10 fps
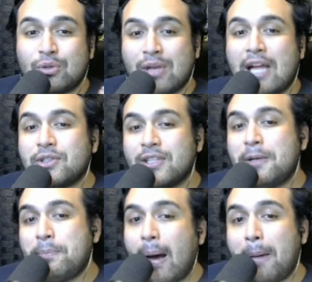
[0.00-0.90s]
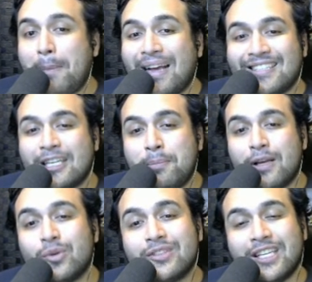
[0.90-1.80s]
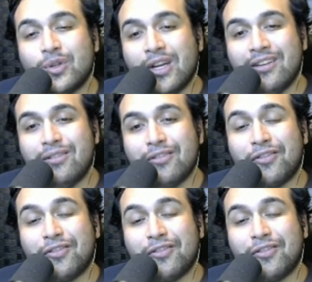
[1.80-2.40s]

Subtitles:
So naturally, my second pick was Heatran,